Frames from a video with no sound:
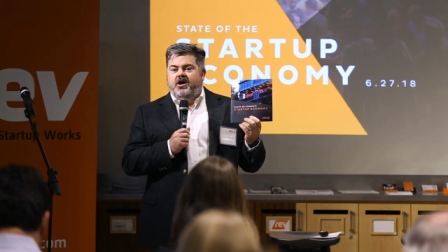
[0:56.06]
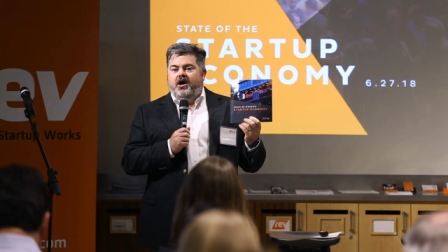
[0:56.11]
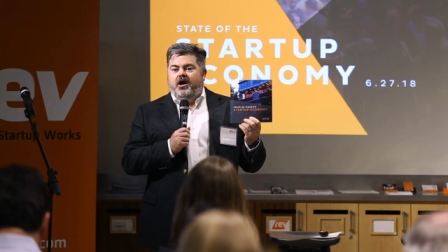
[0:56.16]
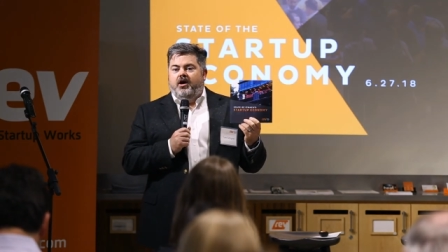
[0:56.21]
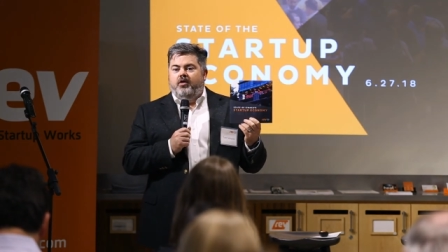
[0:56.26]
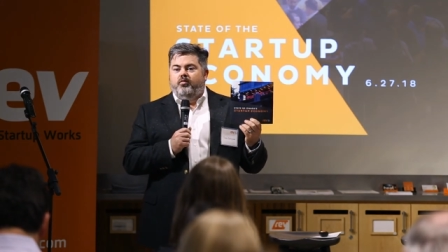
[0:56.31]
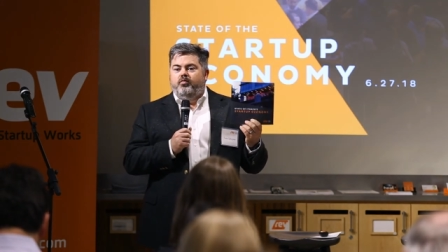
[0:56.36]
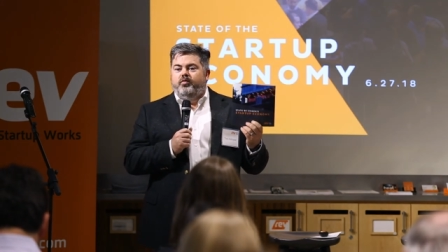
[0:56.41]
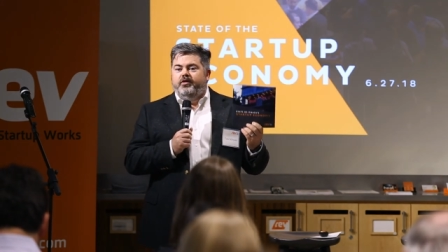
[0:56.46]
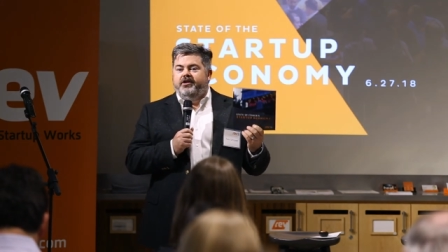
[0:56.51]

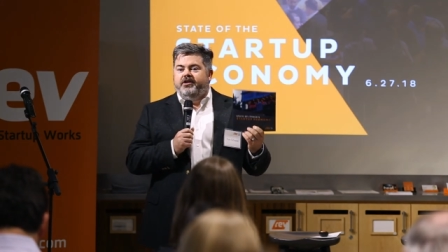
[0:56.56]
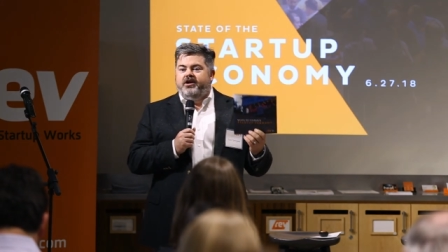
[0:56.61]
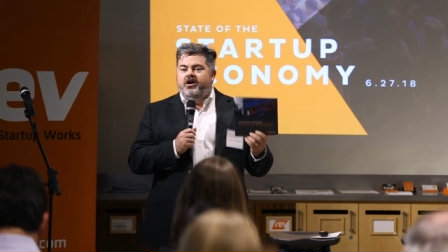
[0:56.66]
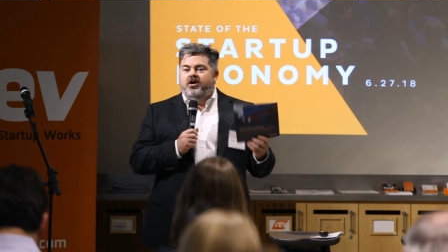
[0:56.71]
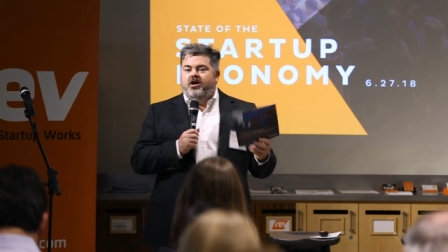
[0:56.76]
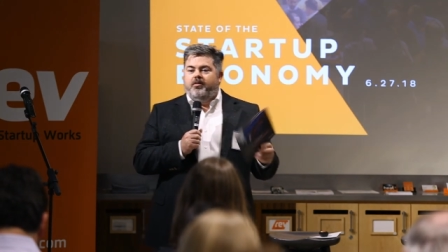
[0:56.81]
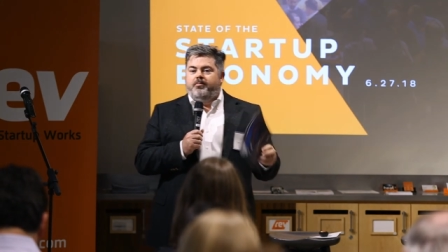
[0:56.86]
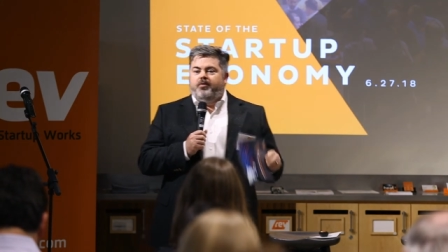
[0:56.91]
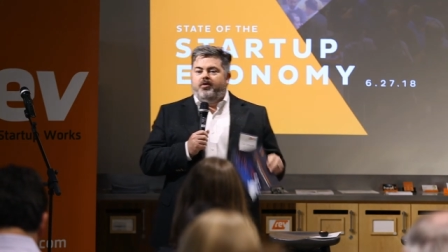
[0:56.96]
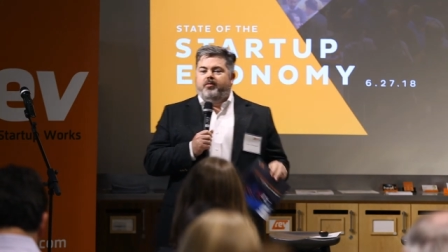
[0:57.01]
Uh, really,
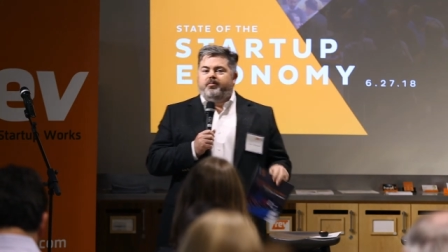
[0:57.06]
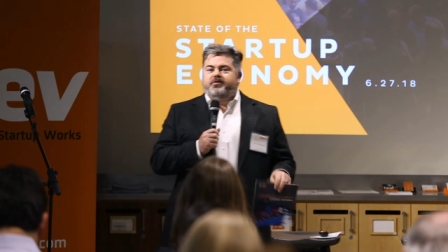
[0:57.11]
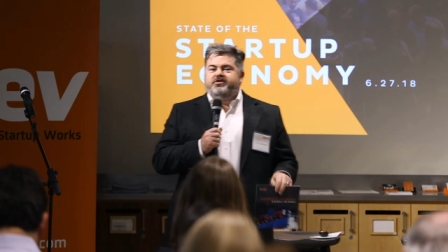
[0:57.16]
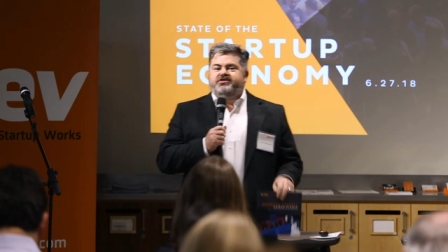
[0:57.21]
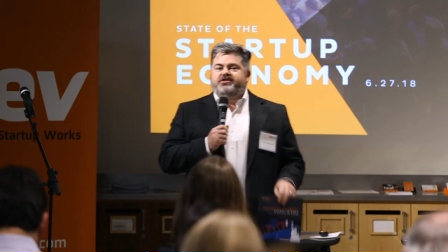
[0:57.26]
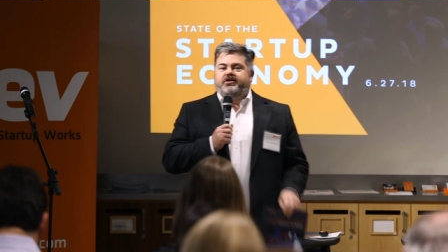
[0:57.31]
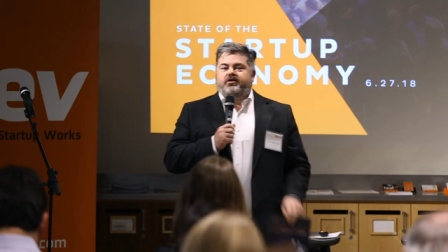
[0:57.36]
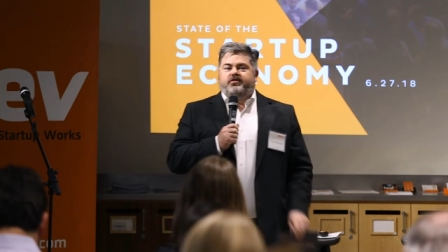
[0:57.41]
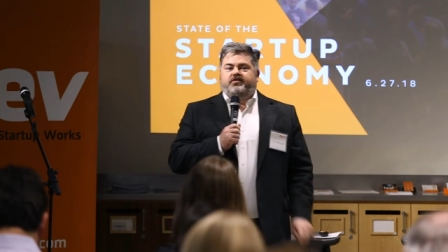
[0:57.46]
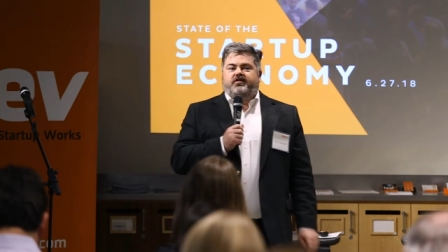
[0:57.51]
our
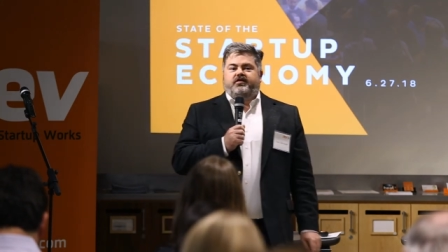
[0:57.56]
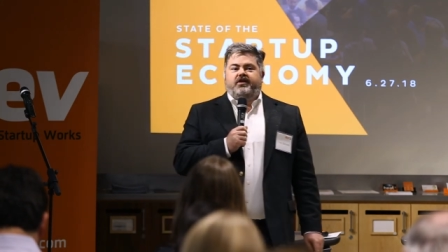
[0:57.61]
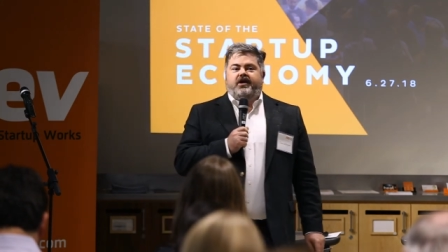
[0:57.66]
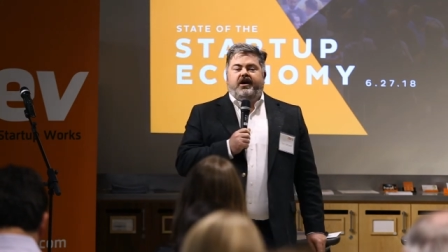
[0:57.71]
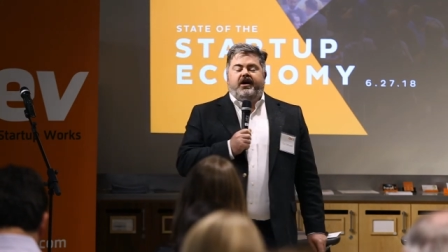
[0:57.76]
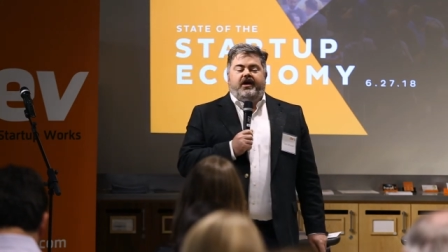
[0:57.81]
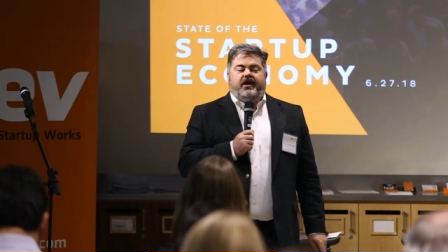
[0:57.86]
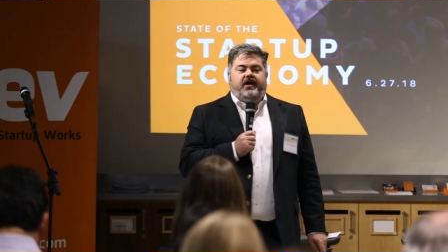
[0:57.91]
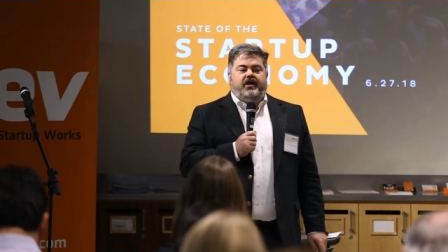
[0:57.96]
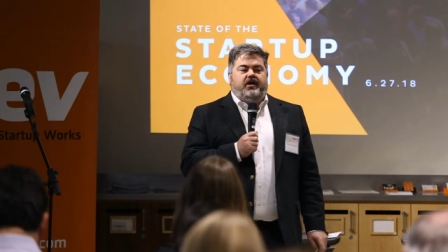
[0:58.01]
purpose here
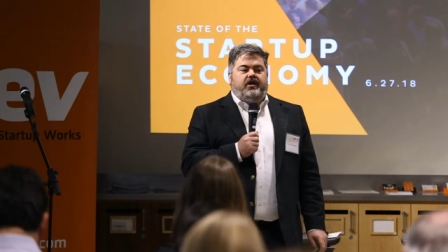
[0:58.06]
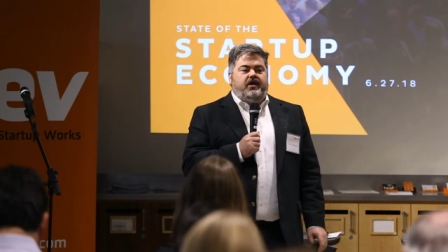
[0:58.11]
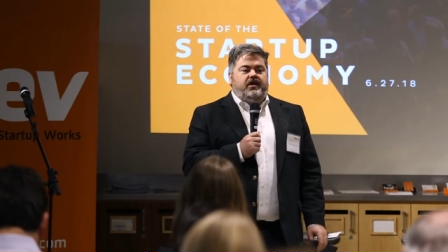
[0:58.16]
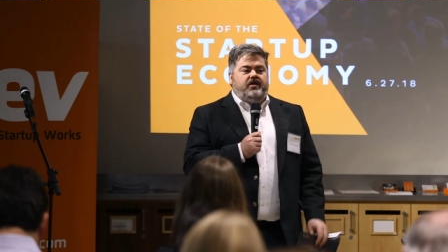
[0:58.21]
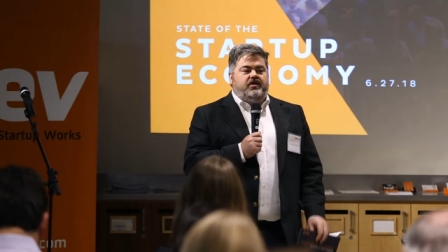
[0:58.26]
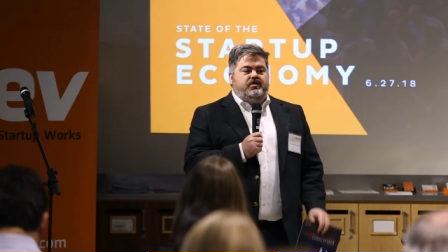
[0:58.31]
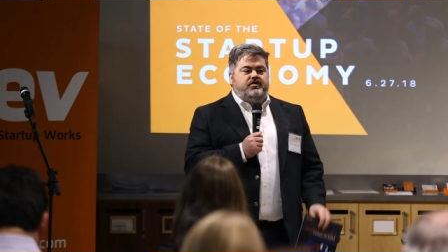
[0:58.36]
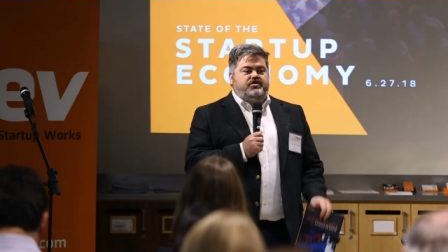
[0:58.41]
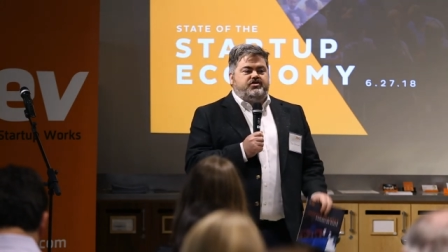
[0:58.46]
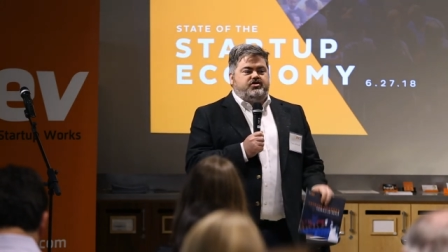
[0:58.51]
today
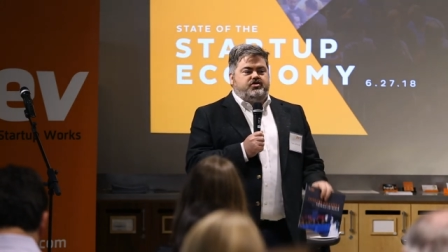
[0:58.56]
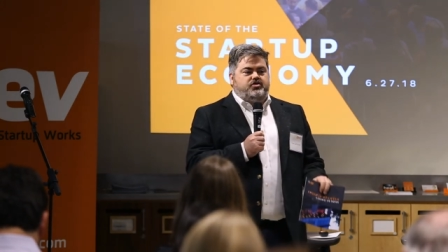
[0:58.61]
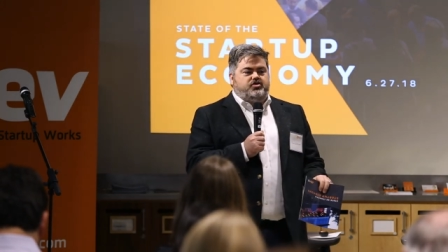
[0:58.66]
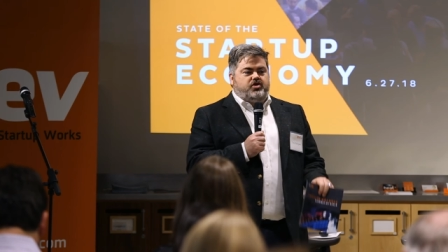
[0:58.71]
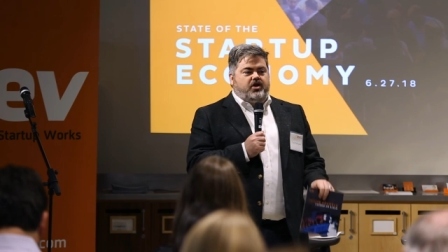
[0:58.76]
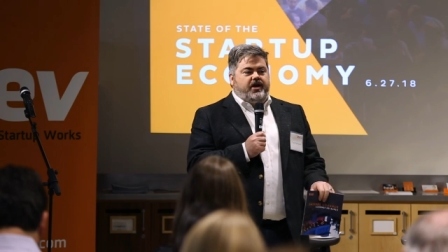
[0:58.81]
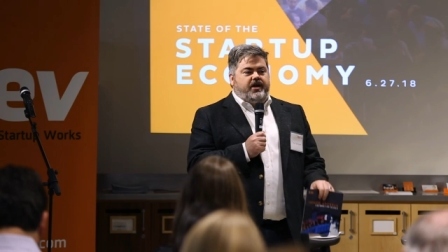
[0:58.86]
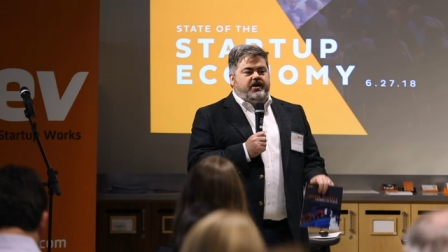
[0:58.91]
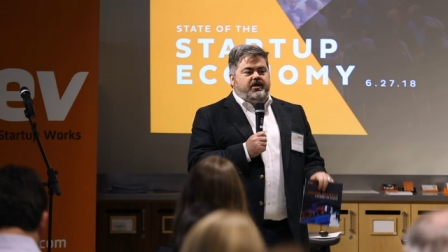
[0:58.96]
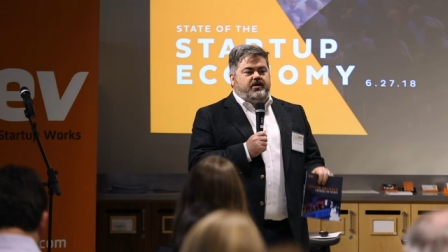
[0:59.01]
is to
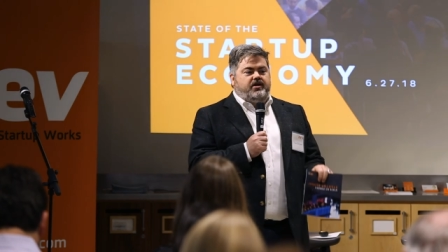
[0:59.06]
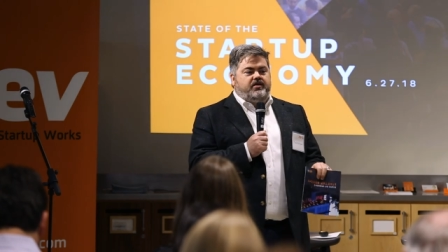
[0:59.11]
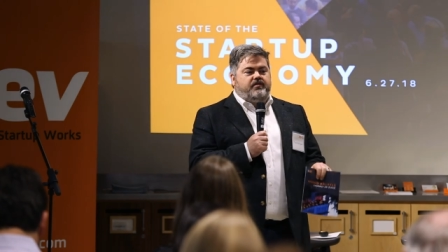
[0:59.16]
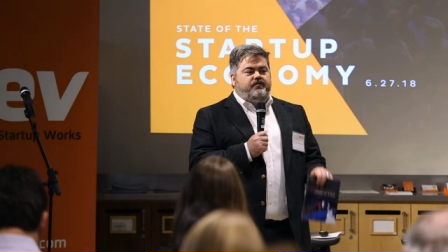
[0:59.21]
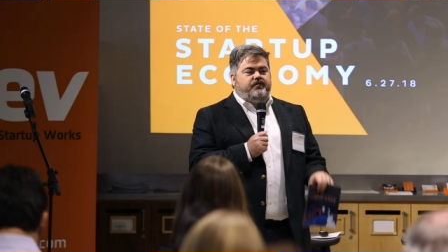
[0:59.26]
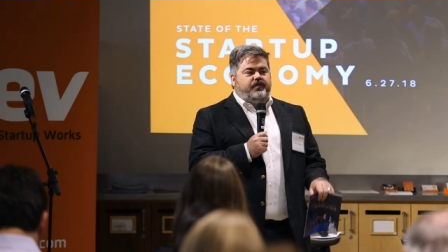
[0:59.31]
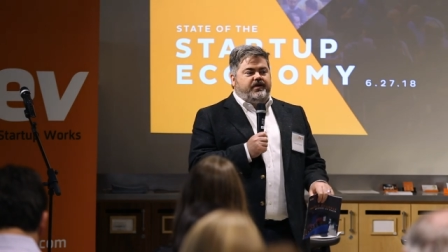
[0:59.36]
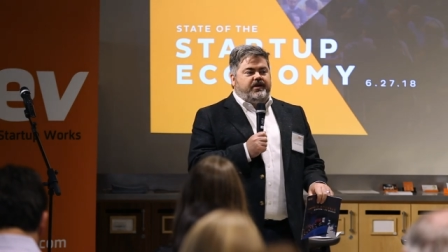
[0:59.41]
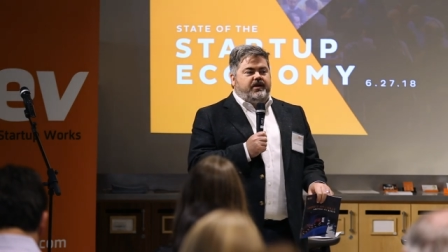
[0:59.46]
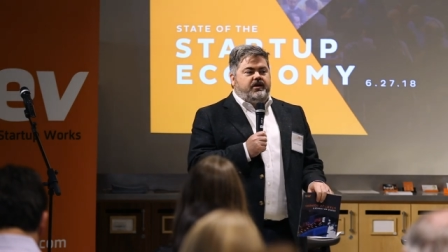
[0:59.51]
try and
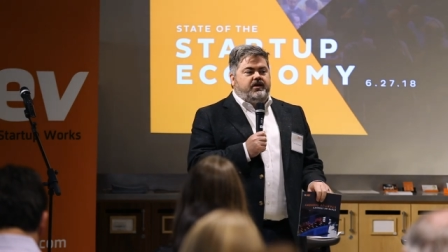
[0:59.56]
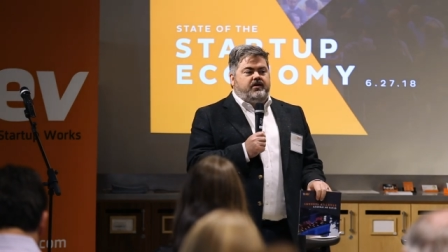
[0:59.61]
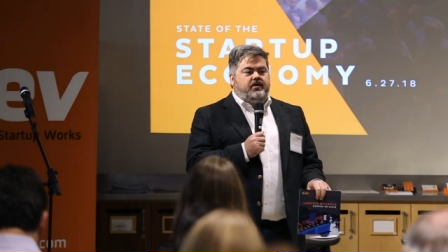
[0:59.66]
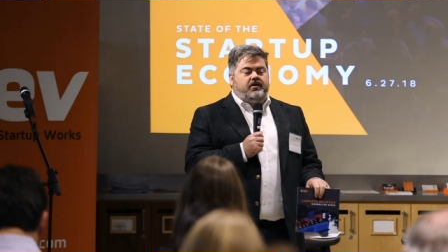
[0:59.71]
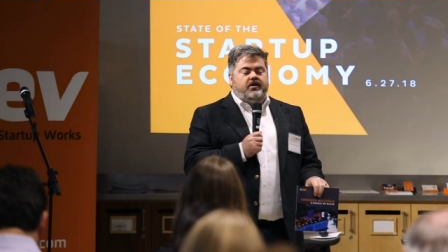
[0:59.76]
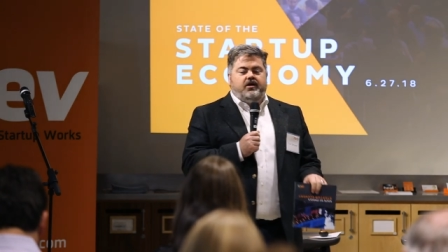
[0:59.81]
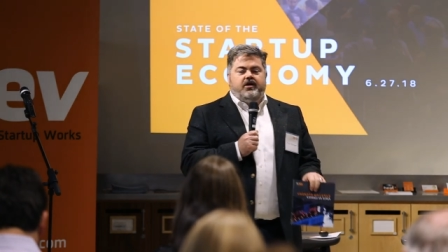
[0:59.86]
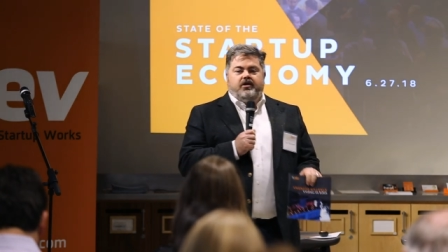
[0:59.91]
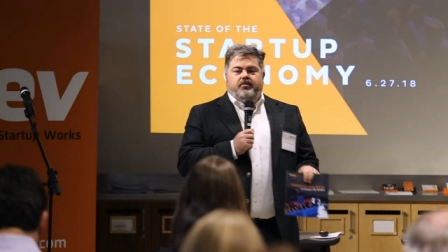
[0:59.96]
convene